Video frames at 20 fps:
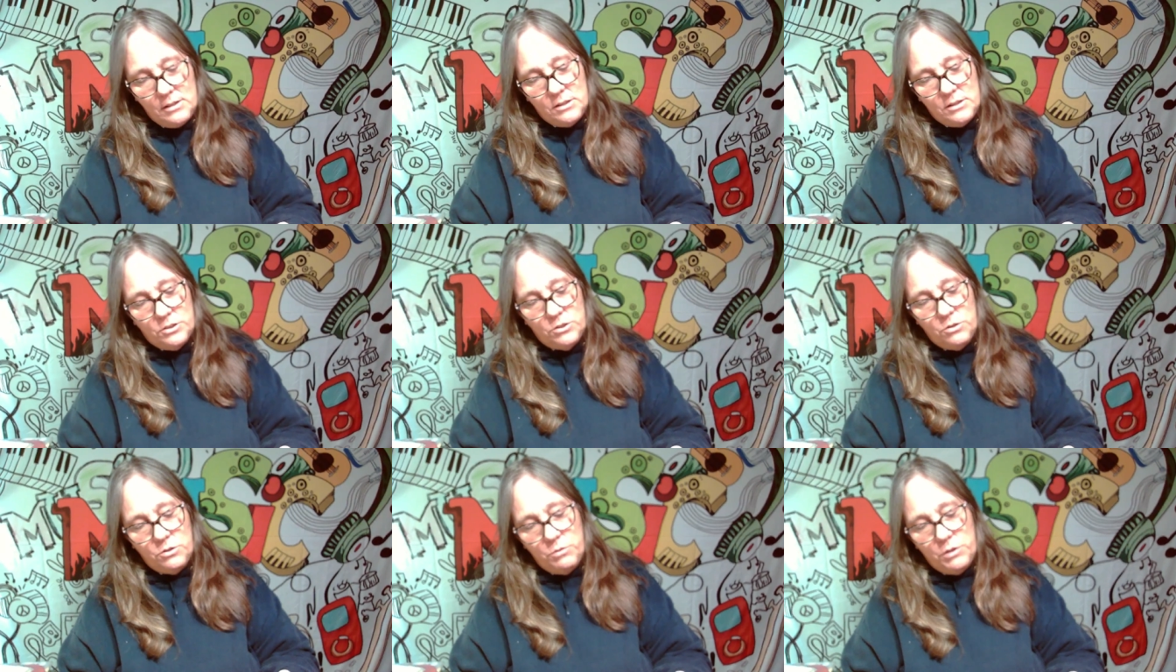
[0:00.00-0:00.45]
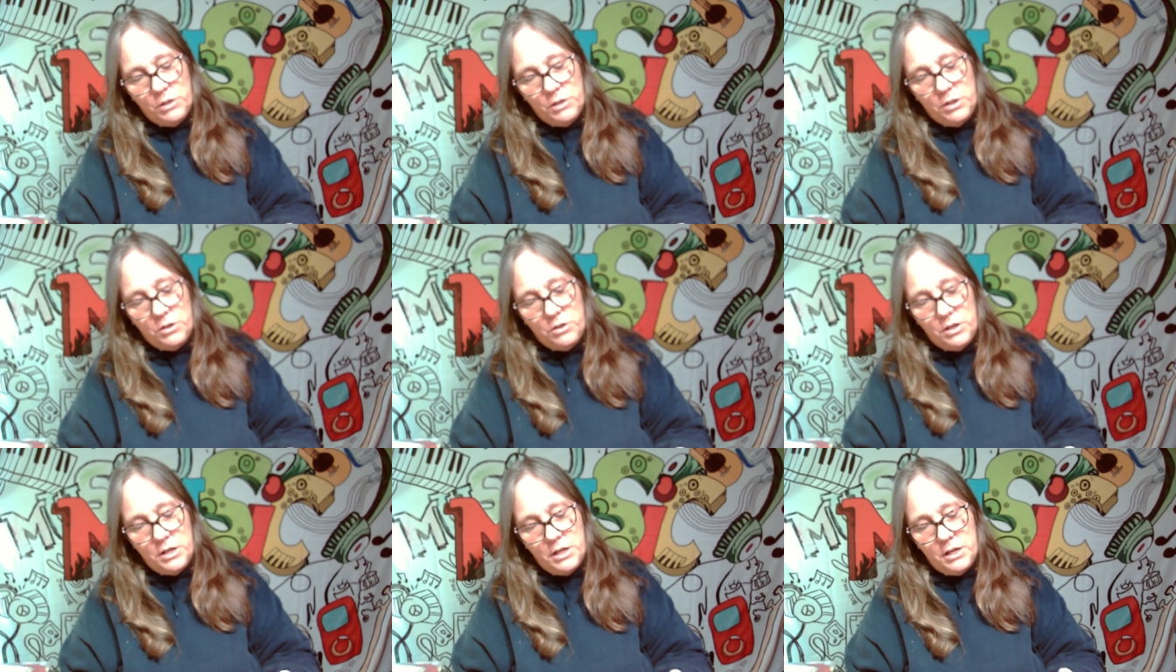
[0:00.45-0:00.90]
So we're going
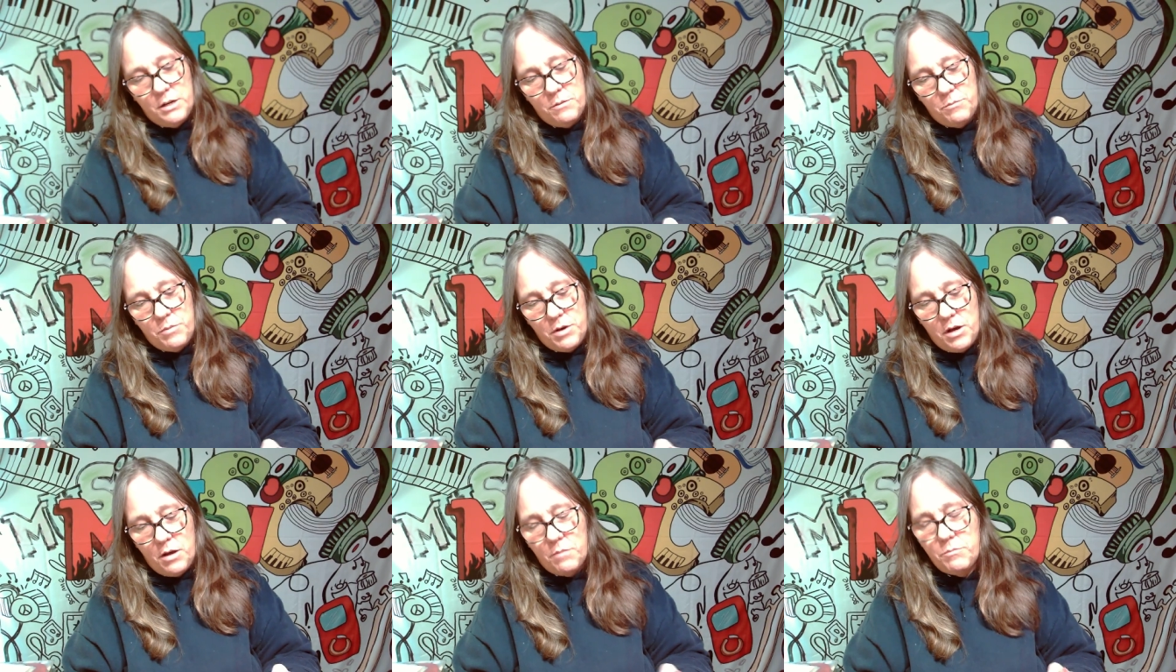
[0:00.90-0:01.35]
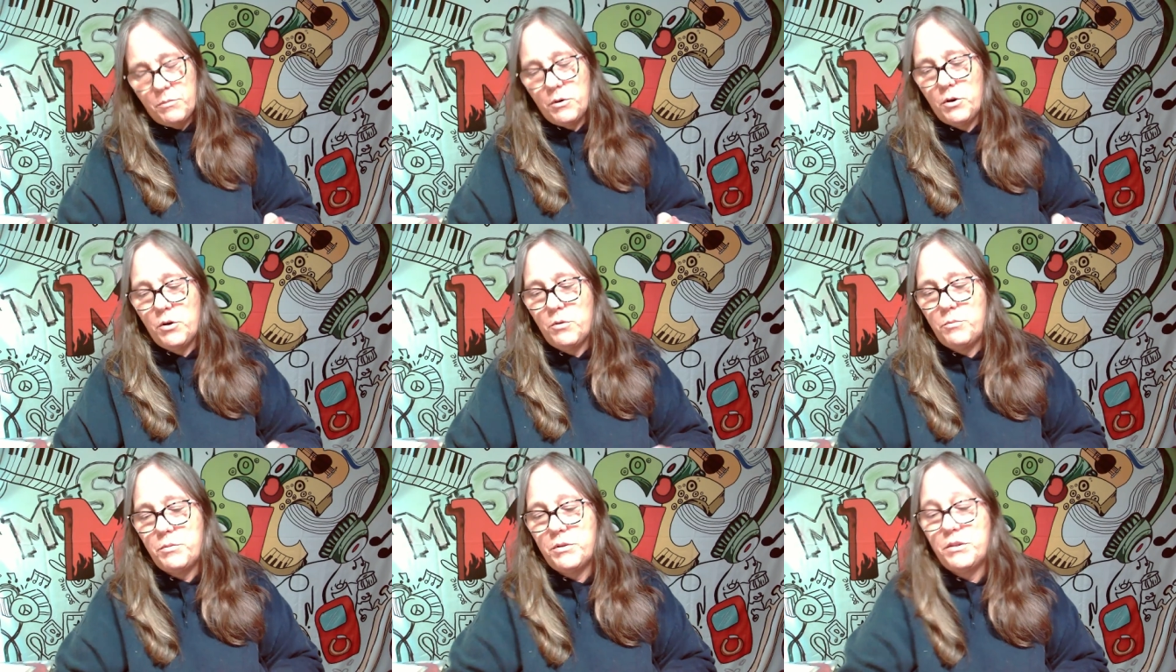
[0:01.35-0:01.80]
to go ahead and pop
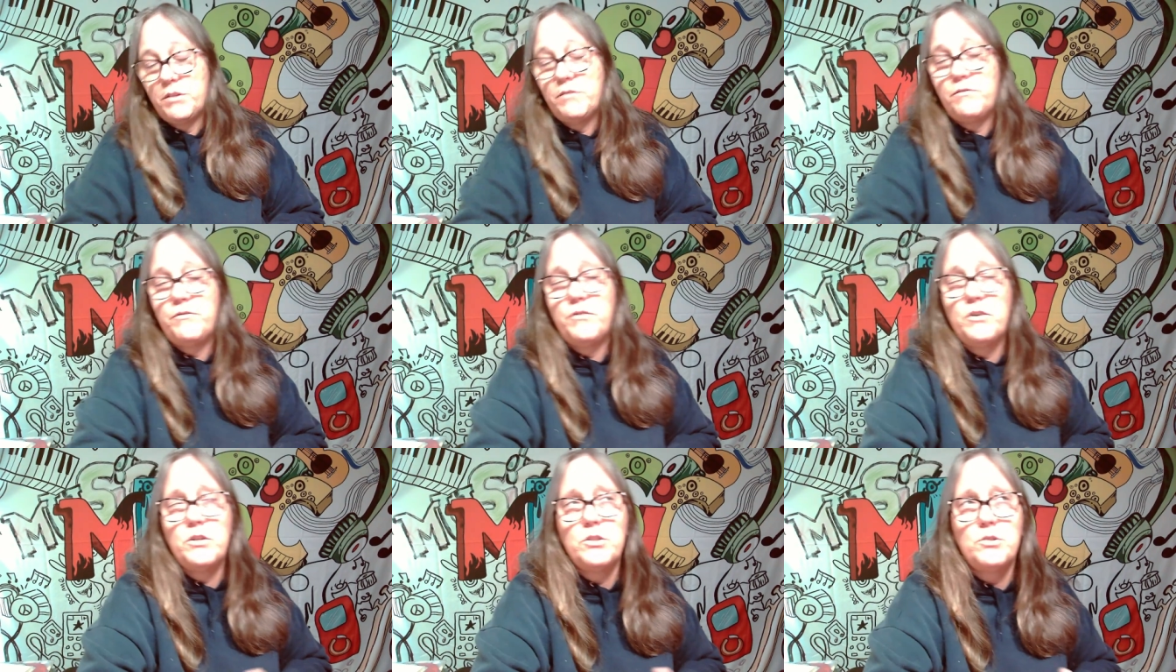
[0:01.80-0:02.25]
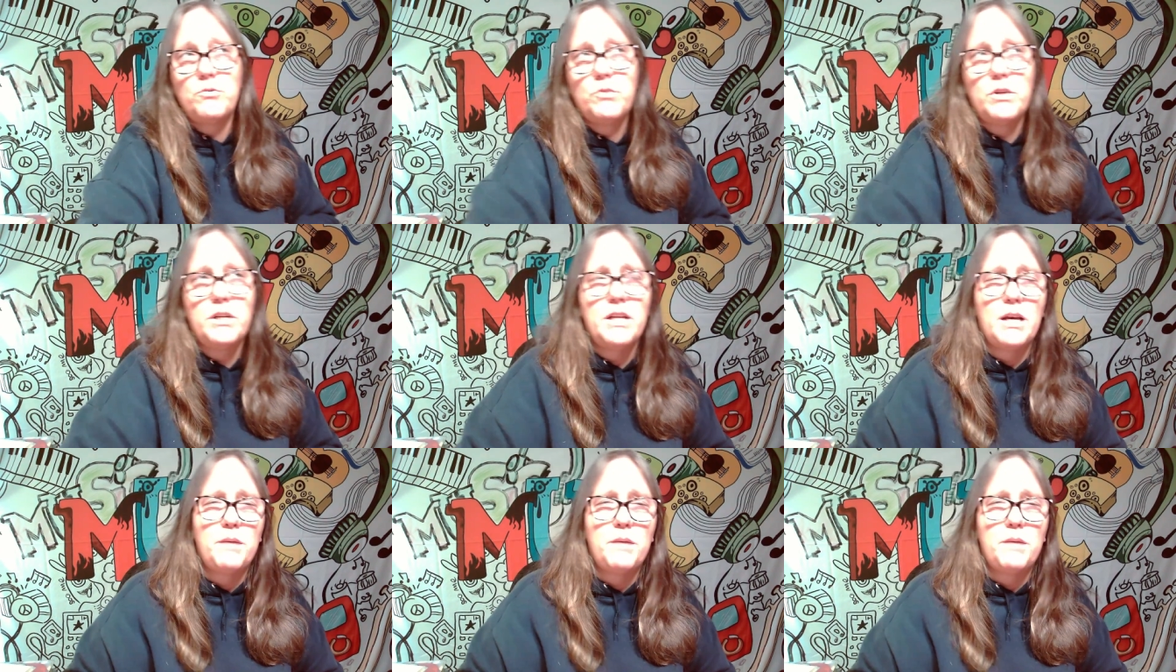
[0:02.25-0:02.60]
open the first one.